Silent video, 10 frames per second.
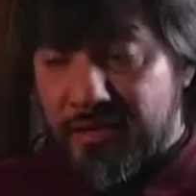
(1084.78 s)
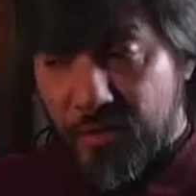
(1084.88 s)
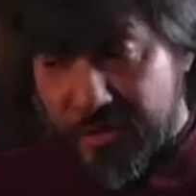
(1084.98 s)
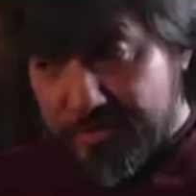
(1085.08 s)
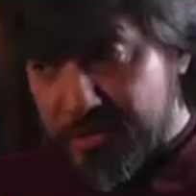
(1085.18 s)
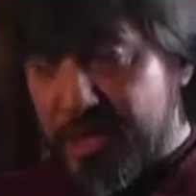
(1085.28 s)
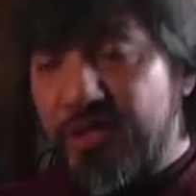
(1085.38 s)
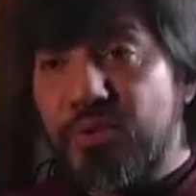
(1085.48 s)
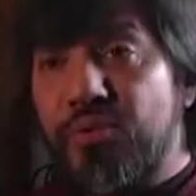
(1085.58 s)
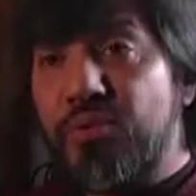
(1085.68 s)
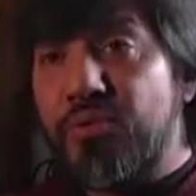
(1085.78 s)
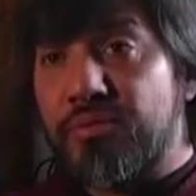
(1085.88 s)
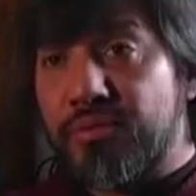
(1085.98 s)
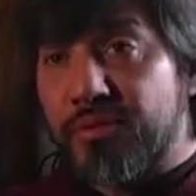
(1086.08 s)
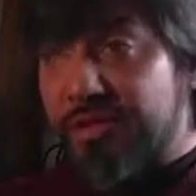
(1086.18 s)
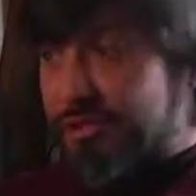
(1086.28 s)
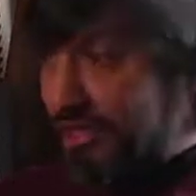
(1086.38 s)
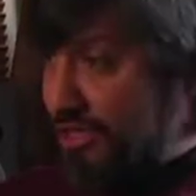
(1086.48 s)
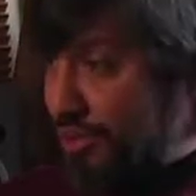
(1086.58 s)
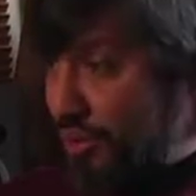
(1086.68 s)
what I'm trying to do is
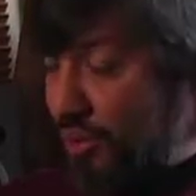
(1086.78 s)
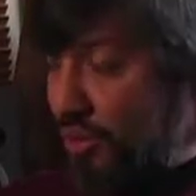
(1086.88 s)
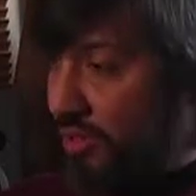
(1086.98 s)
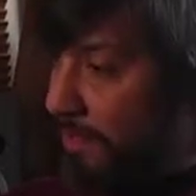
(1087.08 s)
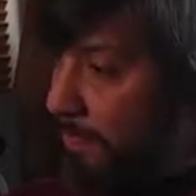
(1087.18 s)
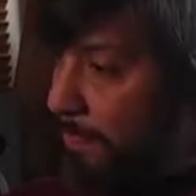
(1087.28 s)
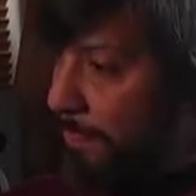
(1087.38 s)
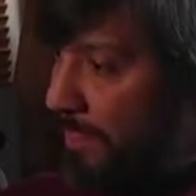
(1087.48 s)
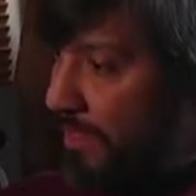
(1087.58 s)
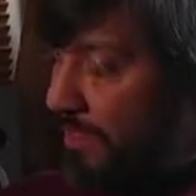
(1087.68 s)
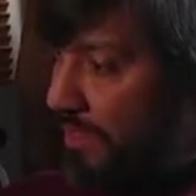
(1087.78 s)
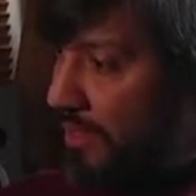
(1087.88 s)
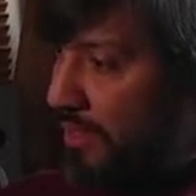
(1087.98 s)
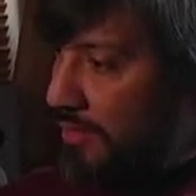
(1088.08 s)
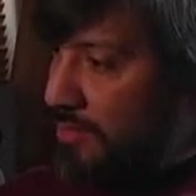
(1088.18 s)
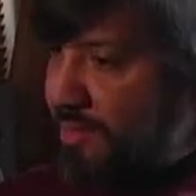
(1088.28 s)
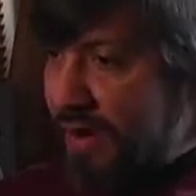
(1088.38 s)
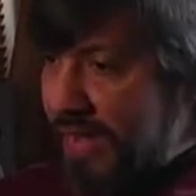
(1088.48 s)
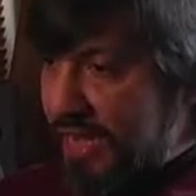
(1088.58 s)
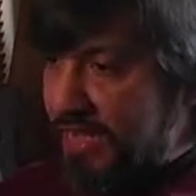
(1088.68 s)
trying to
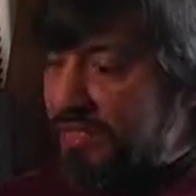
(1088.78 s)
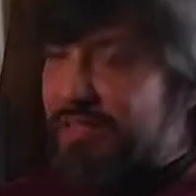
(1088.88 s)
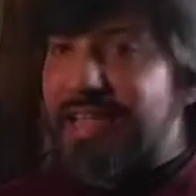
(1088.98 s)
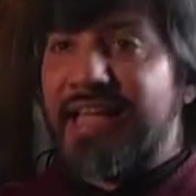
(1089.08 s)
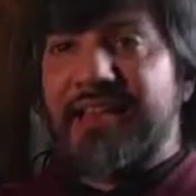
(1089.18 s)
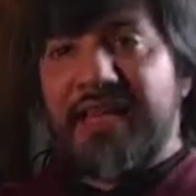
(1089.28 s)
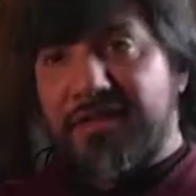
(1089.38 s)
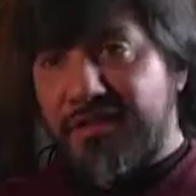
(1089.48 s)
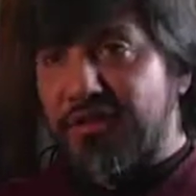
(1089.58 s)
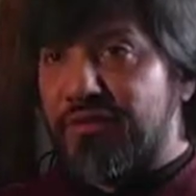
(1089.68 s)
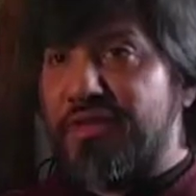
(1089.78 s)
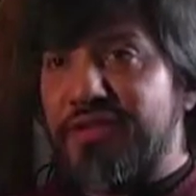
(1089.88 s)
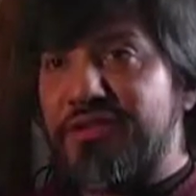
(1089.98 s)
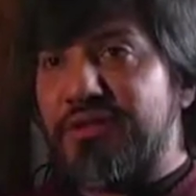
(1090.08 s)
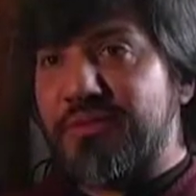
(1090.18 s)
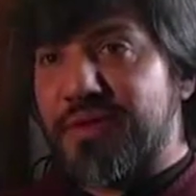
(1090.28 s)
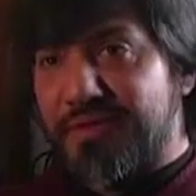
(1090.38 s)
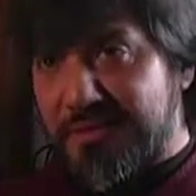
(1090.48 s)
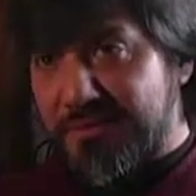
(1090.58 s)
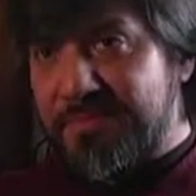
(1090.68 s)
break the identity of the instrument.